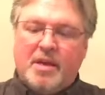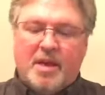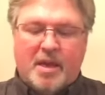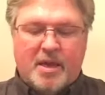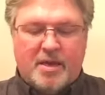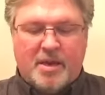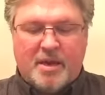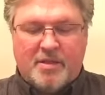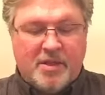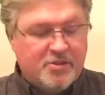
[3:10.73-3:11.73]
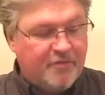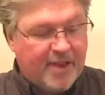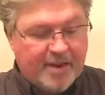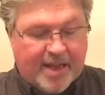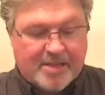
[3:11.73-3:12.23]
And uh, these are
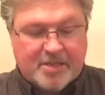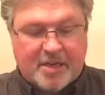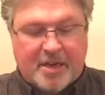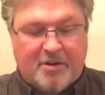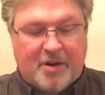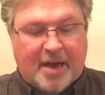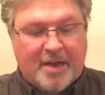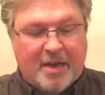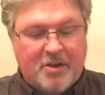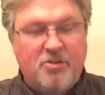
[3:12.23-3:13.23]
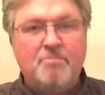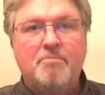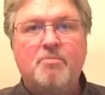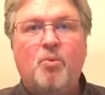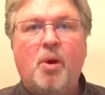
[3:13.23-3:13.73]
fantastic. Now, I, I do
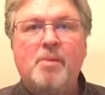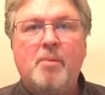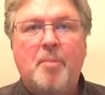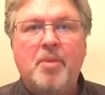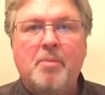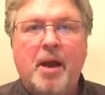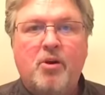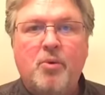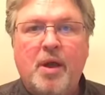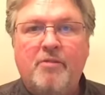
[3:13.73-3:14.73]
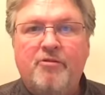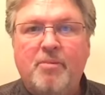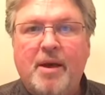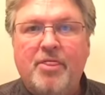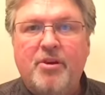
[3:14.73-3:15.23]
warm them up in the microwave for
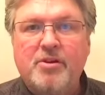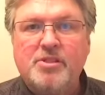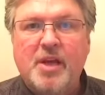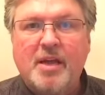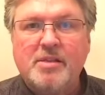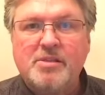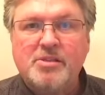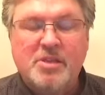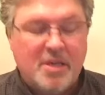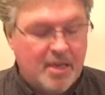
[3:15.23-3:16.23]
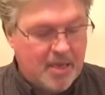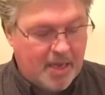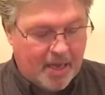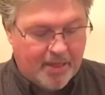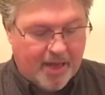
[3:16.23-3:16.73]
about 30 seconds
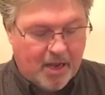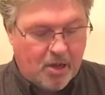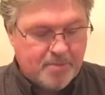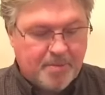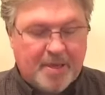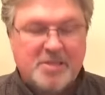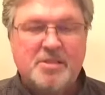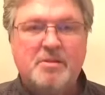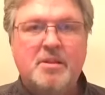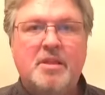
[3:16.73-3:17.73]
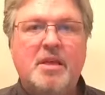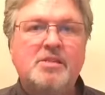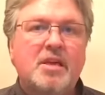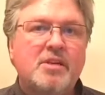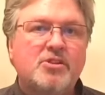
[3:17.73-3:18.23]
yeah, that helps because
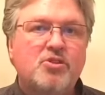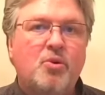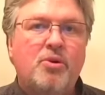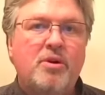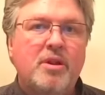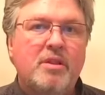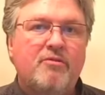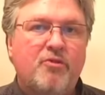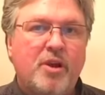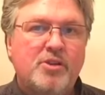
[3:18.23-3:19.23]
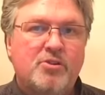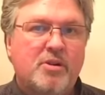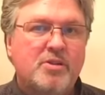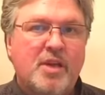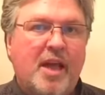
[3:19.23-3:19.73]
these get stored in the freezer
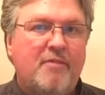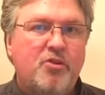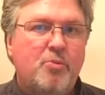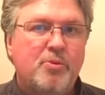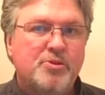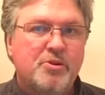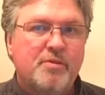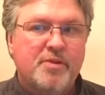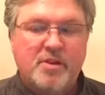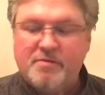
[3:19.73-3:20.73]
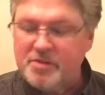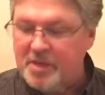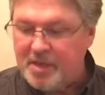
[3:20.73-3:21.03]
because they have no preservatives.